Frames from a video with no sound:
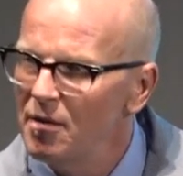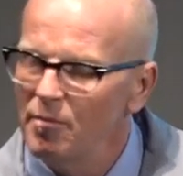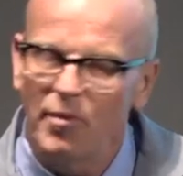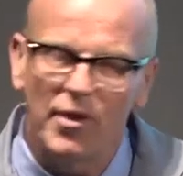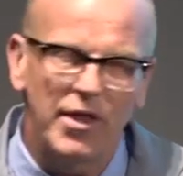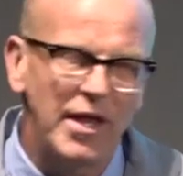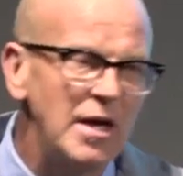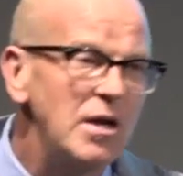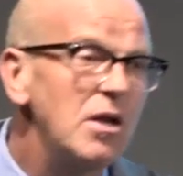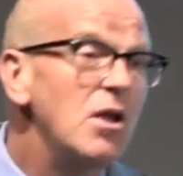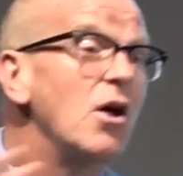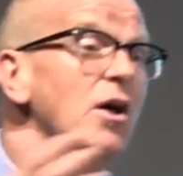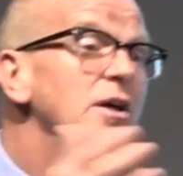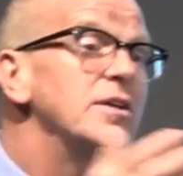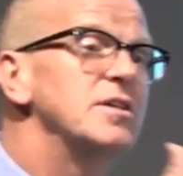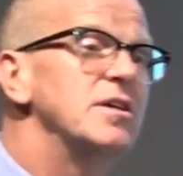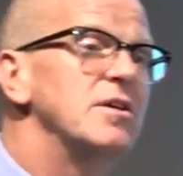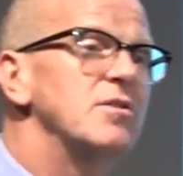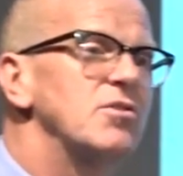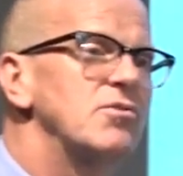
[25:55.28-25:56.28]
but they
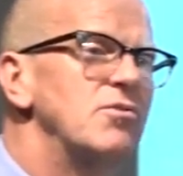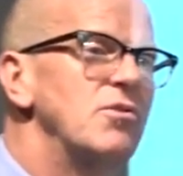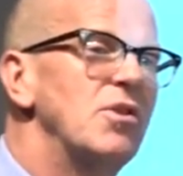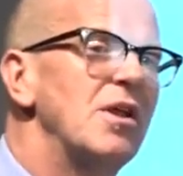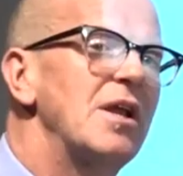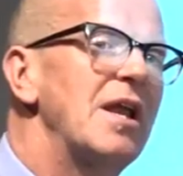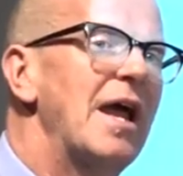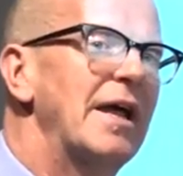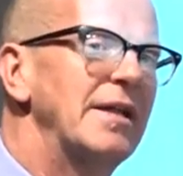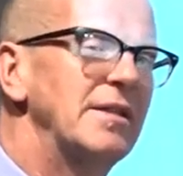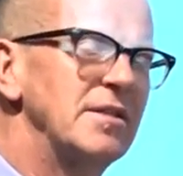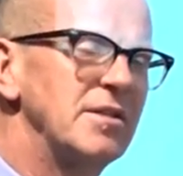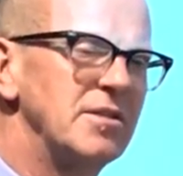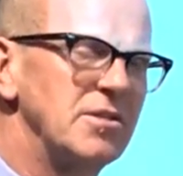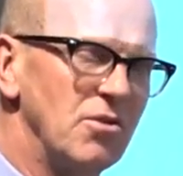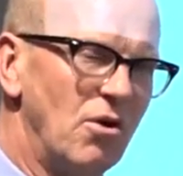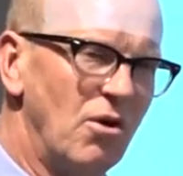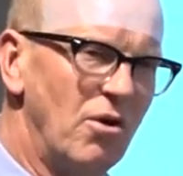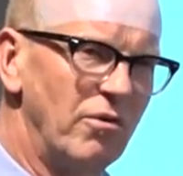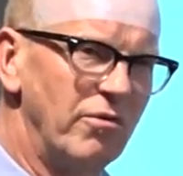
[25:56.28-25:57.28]
learnt it through the
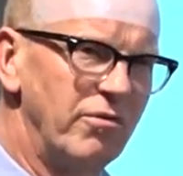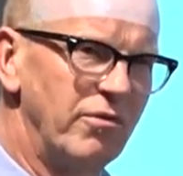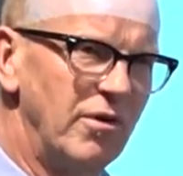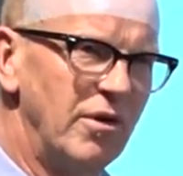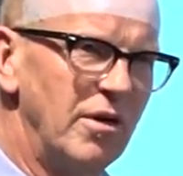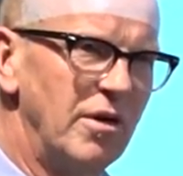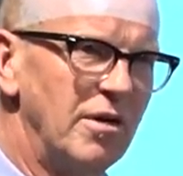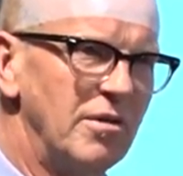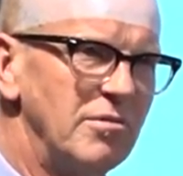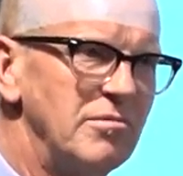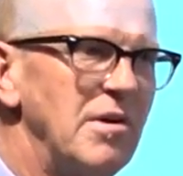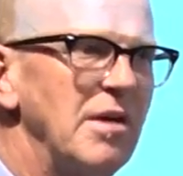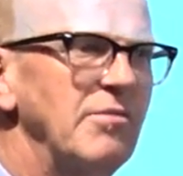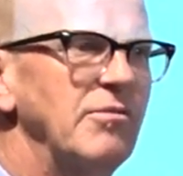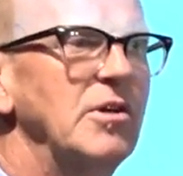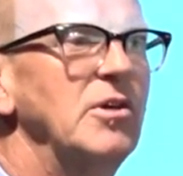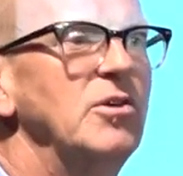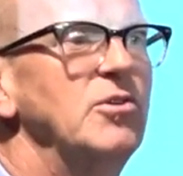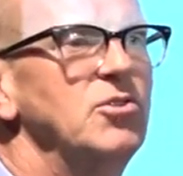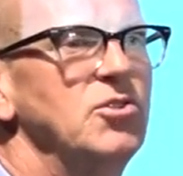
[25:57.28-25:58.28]
lens of
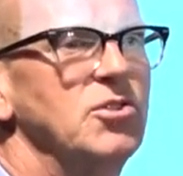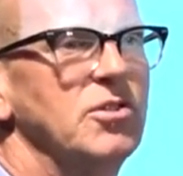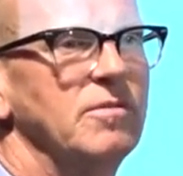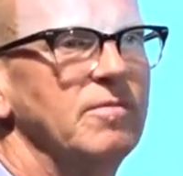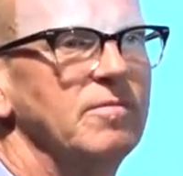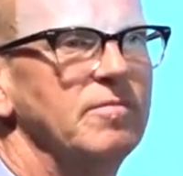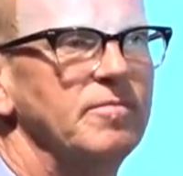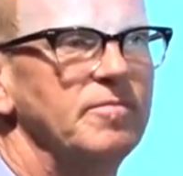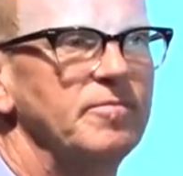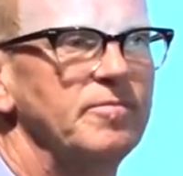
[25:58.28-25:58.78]
revolution.